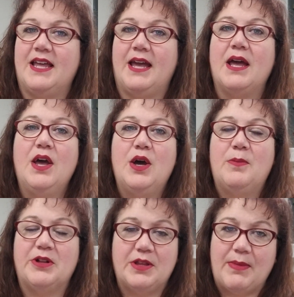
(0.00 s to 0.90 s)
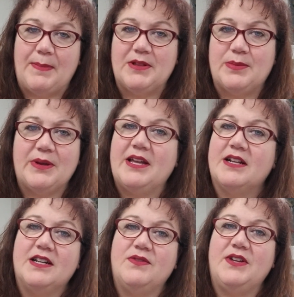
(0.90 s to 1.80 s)
They put them up at the
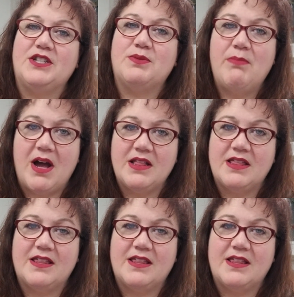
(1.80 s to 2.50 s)
beginning of each month.